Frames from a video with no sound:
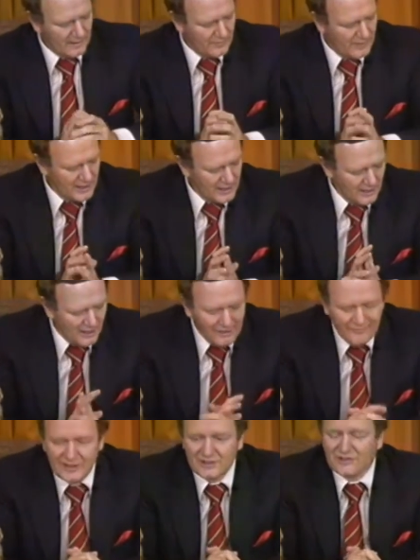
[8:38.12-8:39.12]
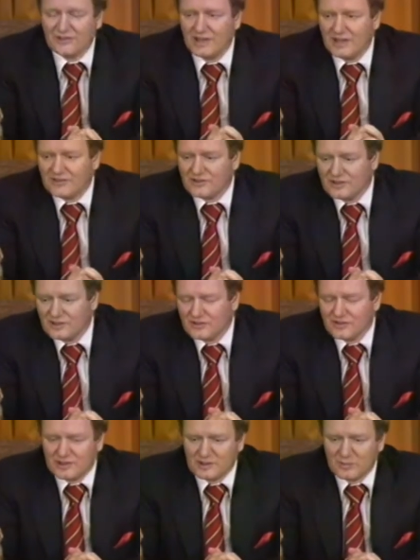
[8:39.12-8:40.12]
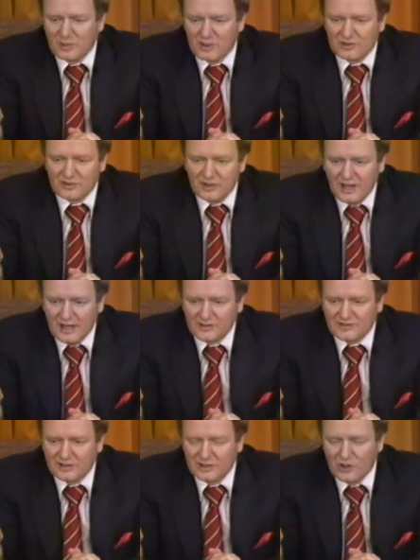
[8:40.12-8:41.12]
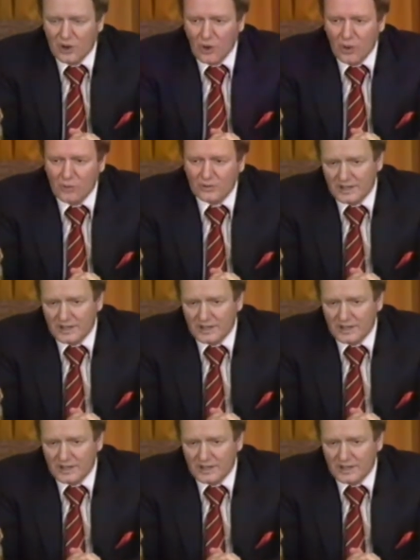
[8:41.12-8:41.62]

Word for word: The obvious test is that the person has to know.